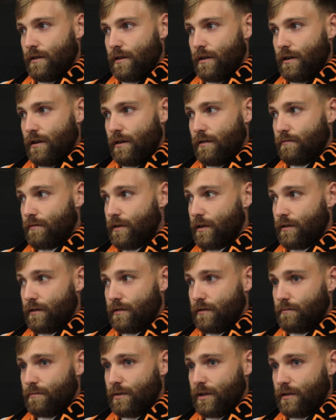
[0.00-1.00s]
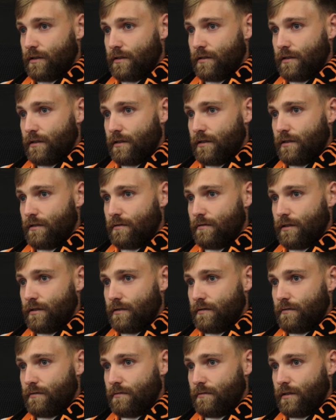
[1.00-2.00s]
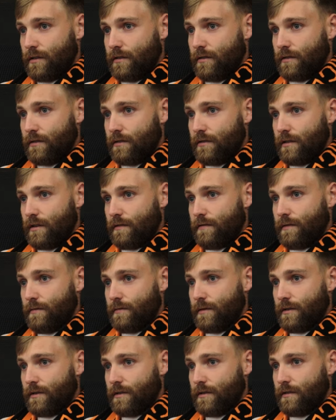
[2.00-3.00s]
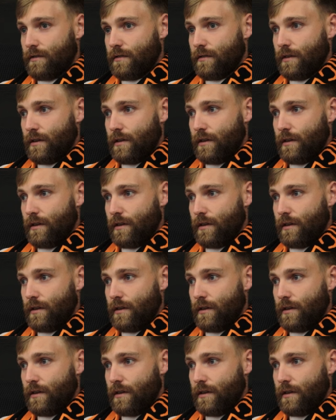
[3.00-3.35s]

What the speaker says: Get the club back in the league where they deserve to be, and